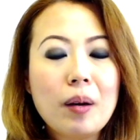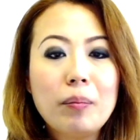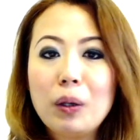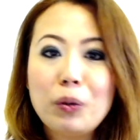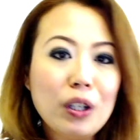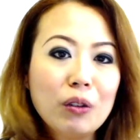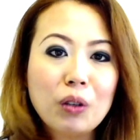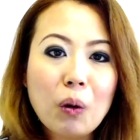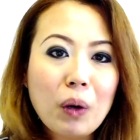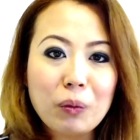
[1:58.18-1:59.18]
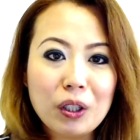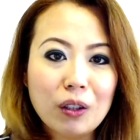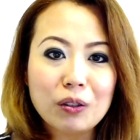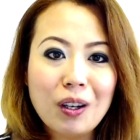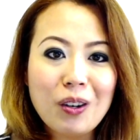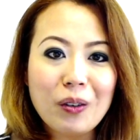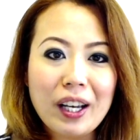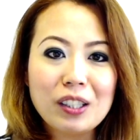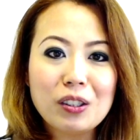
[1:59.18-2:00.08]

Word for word: But we don't know what we don't know. And